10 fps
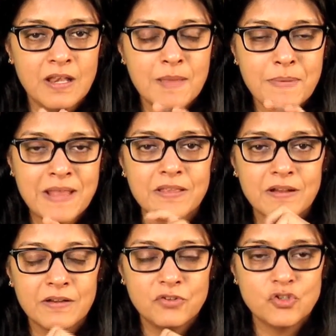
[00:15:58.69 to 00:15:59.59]
lip and
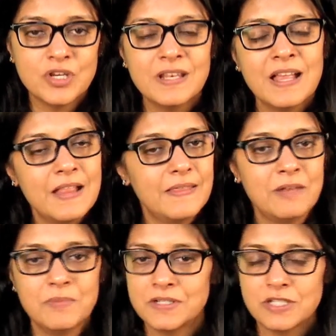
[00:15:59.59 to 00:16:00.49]
the chin,
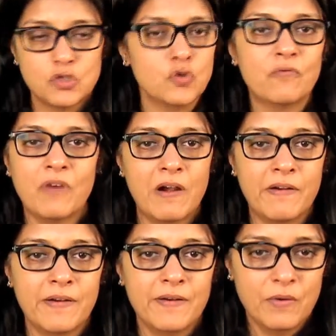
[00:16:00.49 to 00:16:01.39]
that means it is too far,
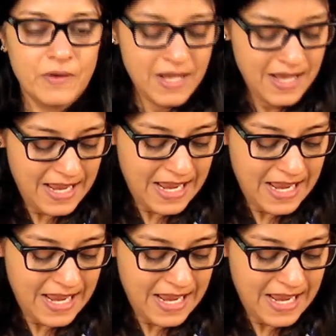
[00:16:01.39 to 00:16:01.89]
okay.